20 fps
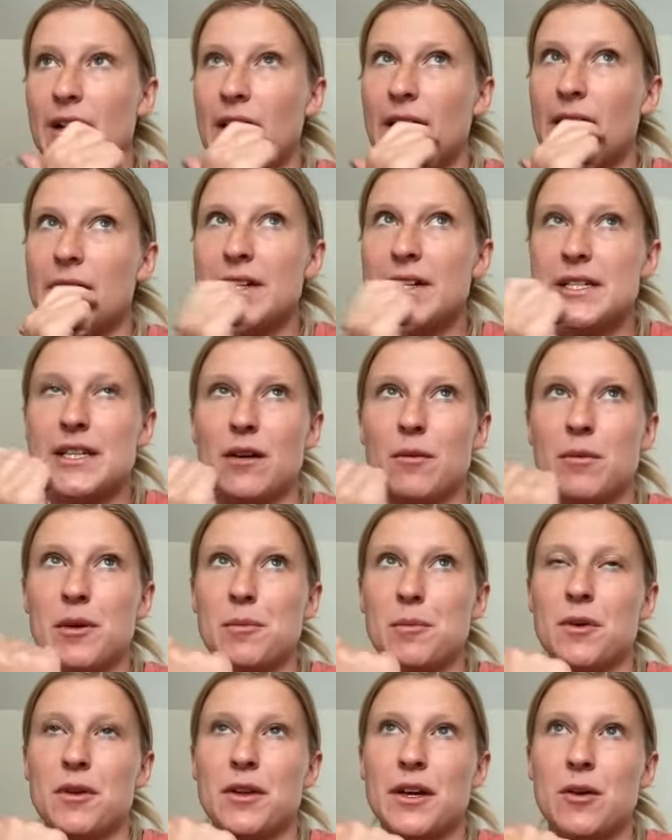I always tell
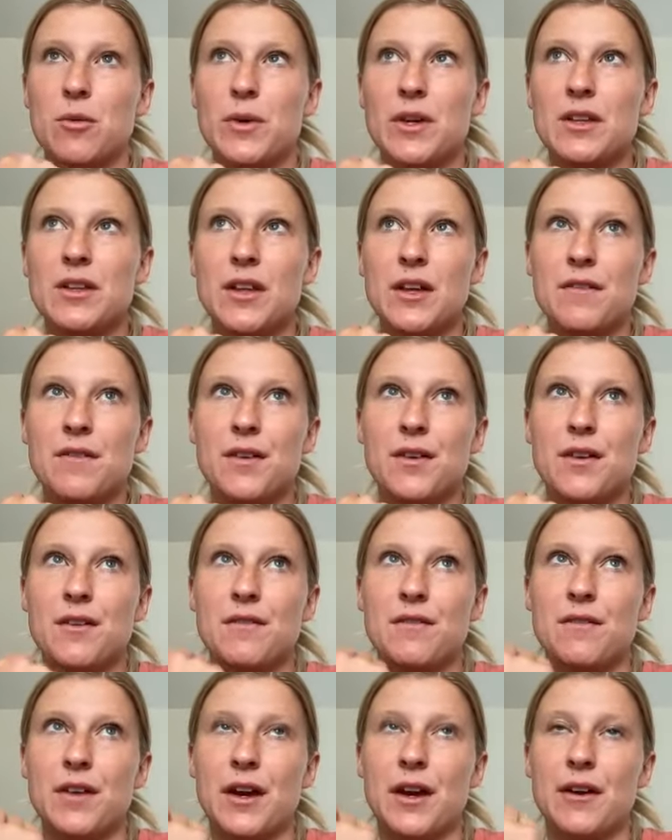people, like, we live in a
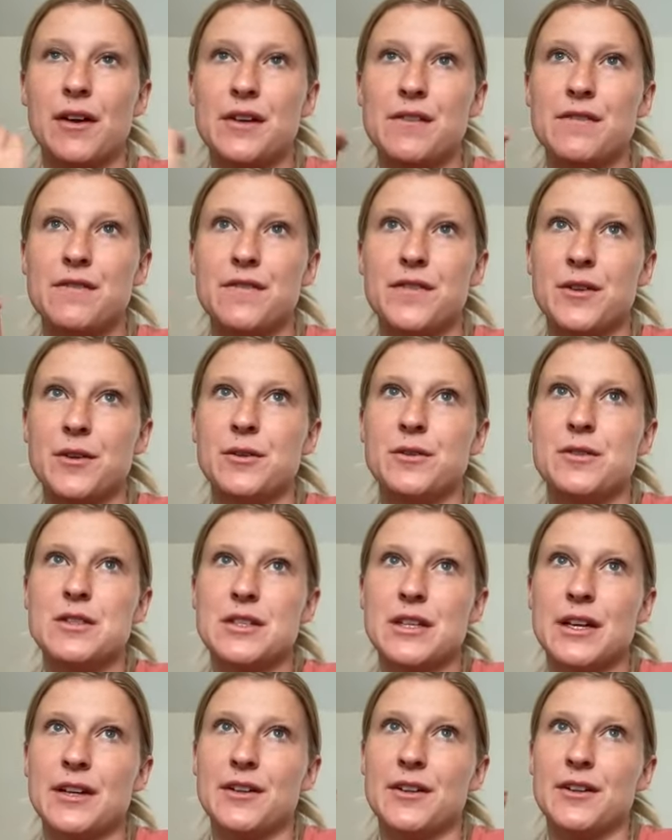very food
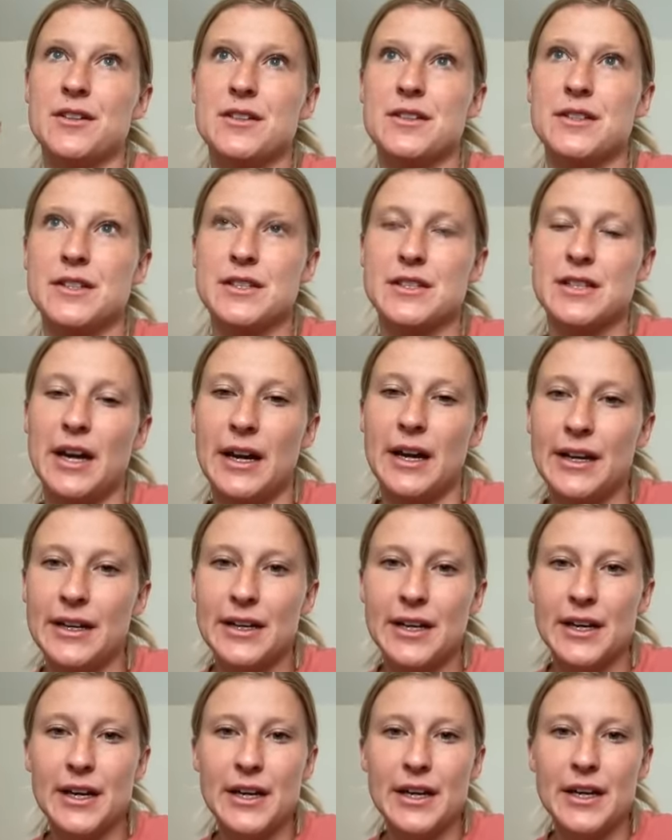centered
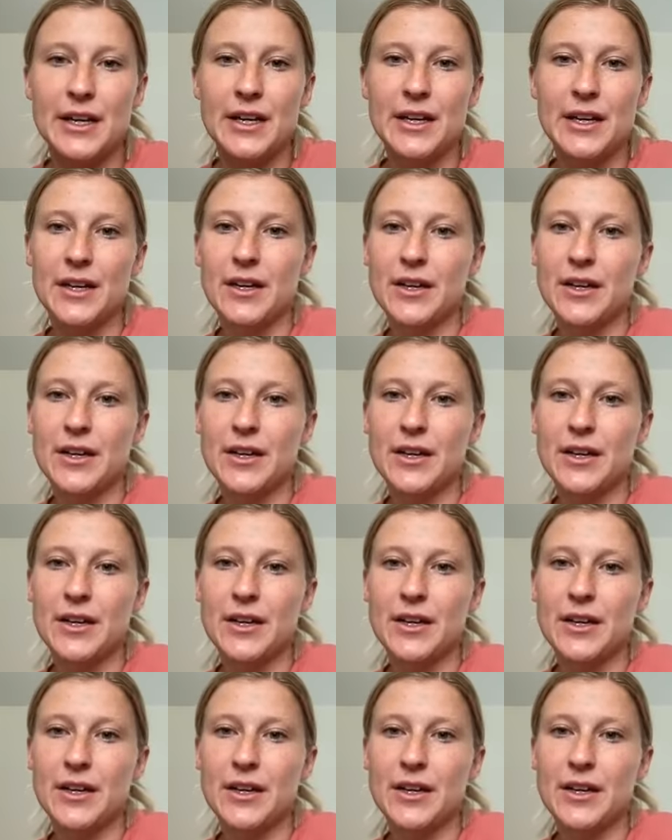society.